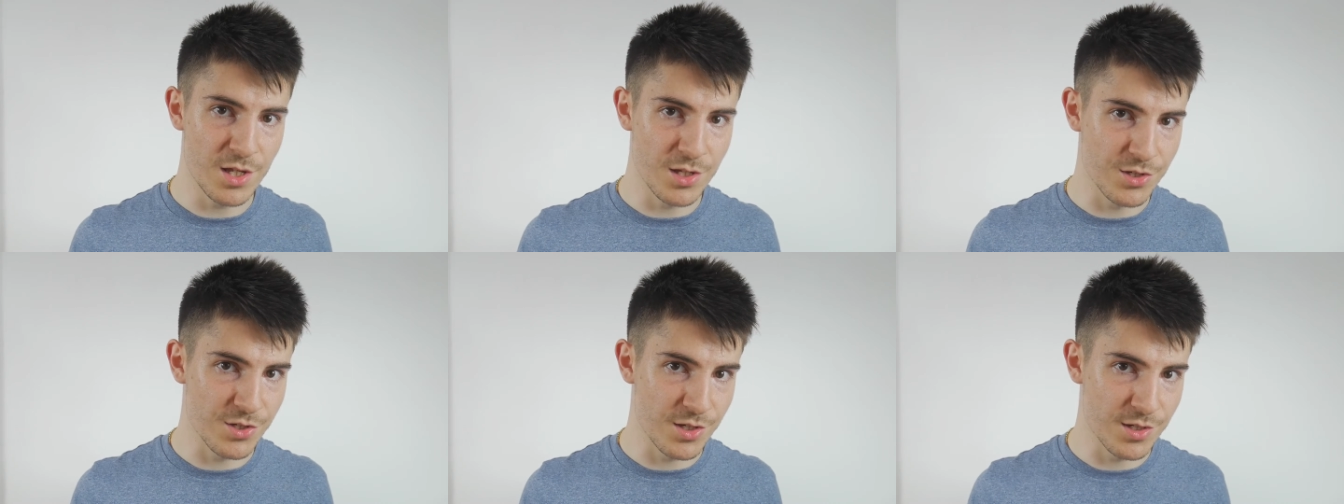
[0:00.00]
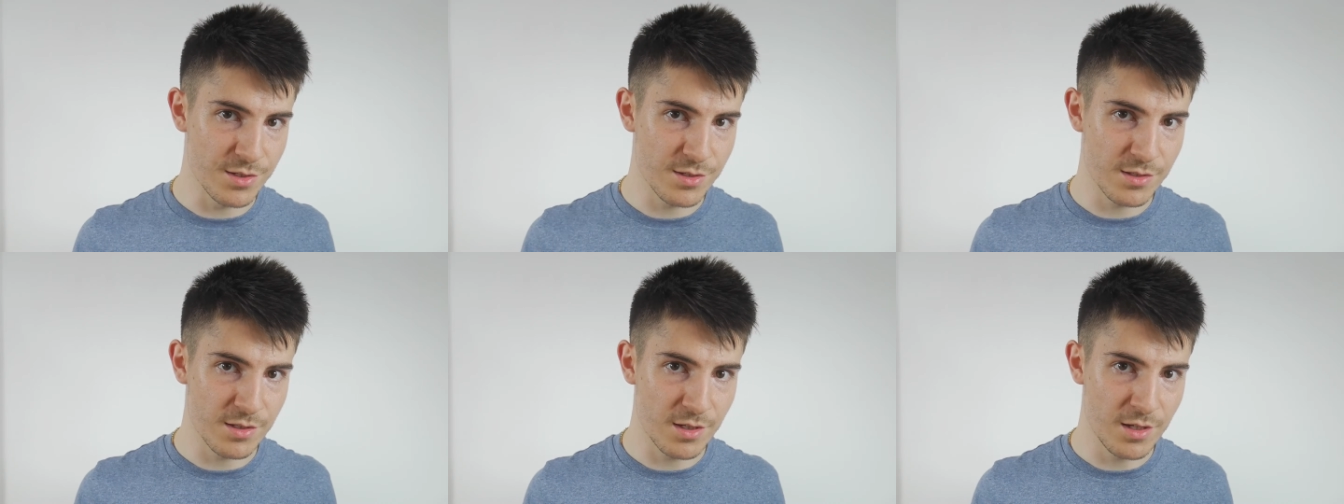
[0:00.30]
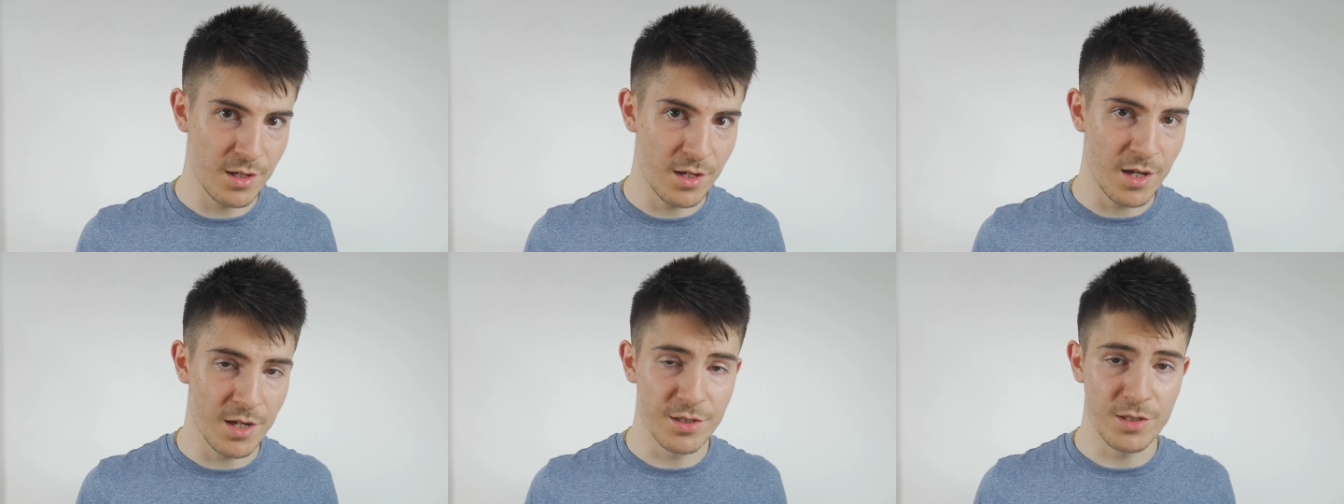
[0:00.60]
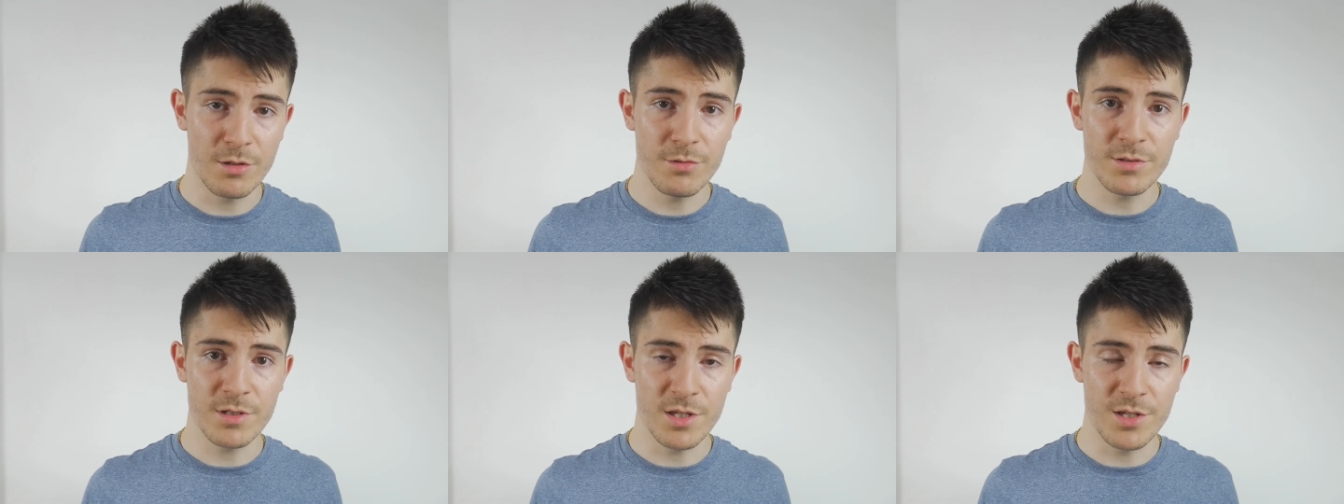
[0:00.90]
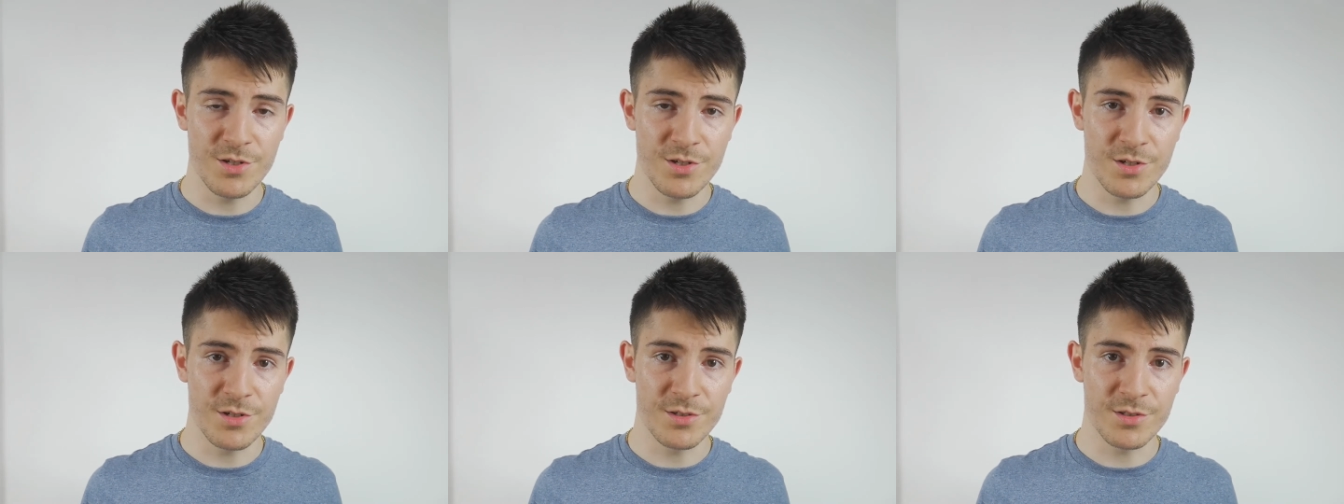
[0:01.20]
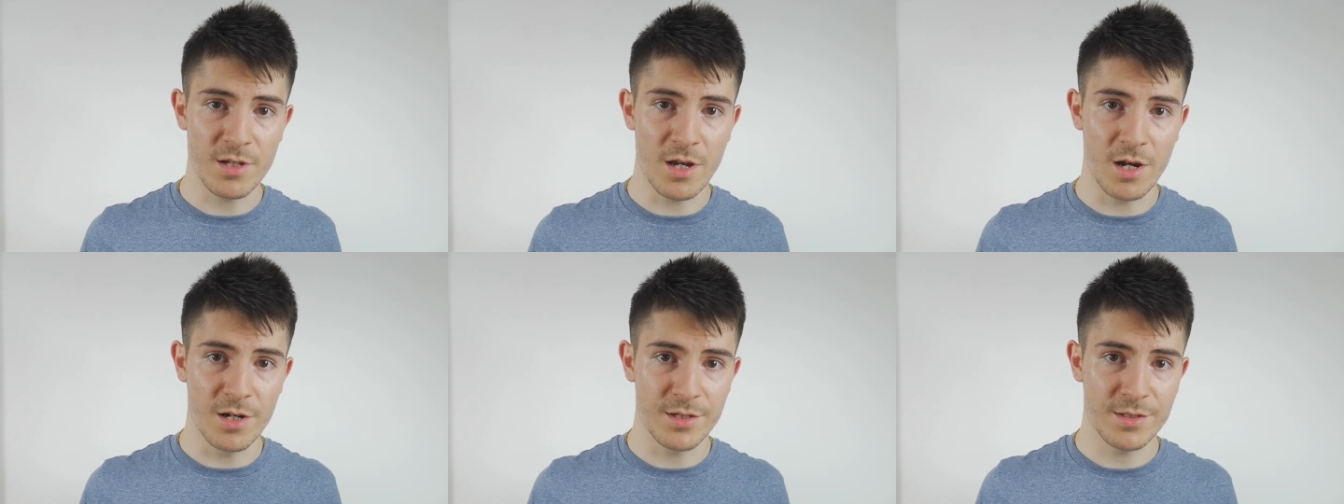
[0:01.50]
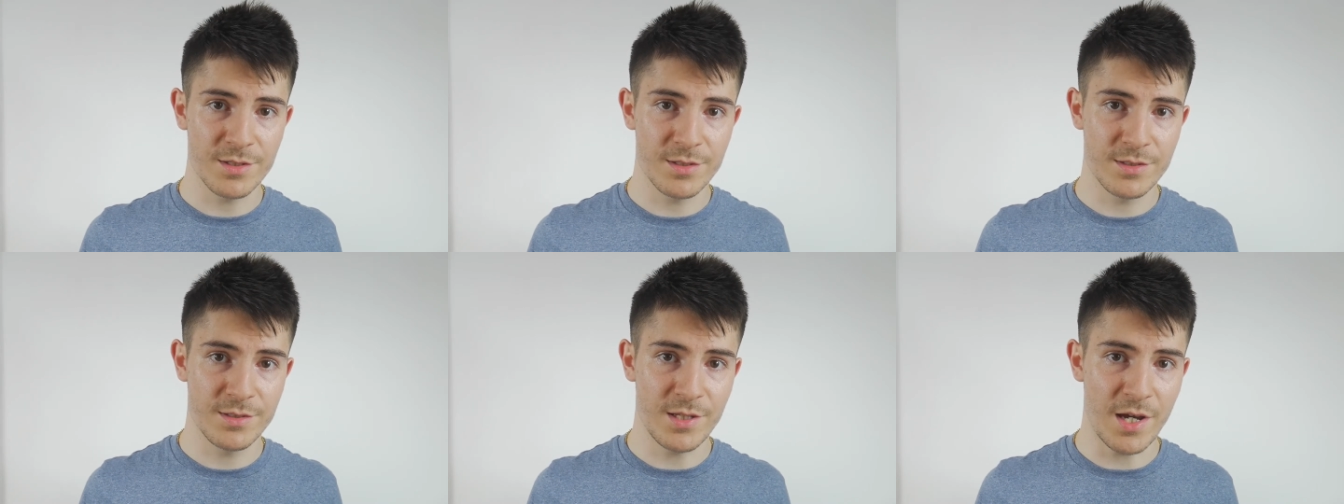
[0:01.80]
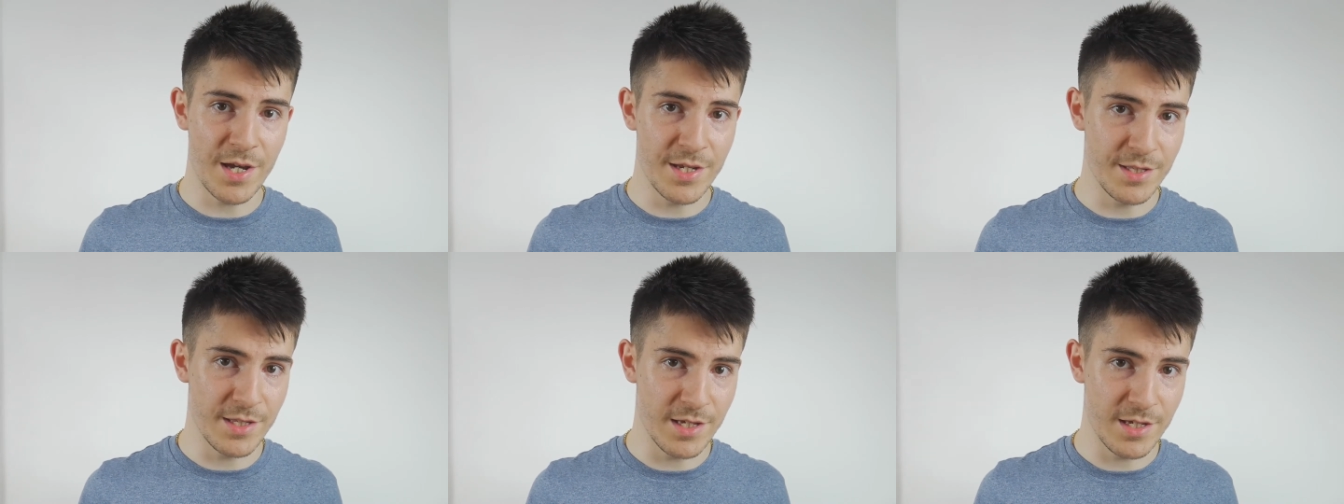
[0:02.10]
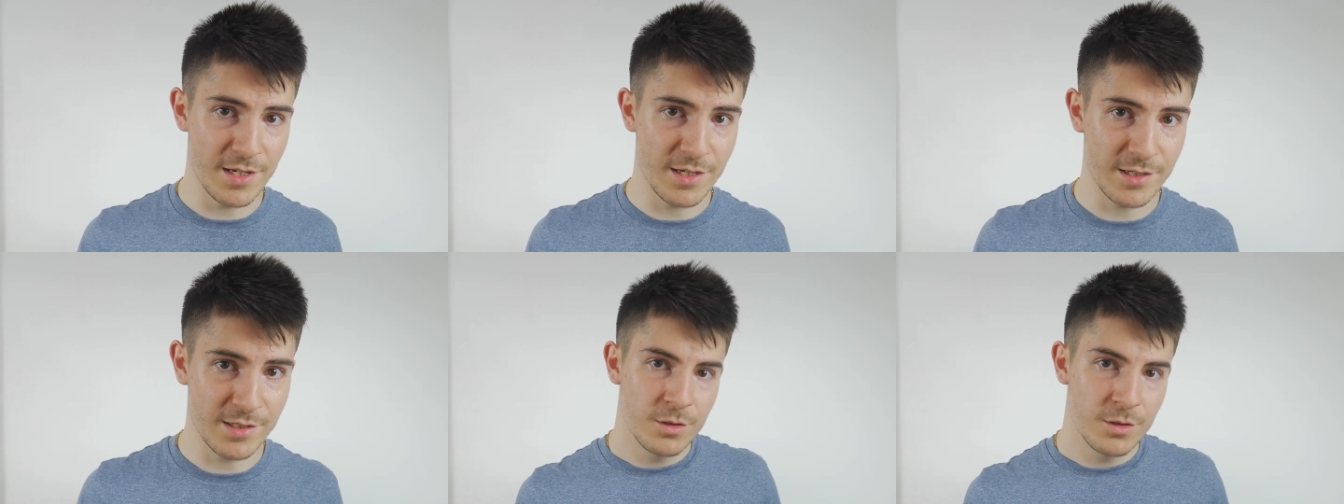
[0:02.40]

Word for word: engines, and those engines are tiny.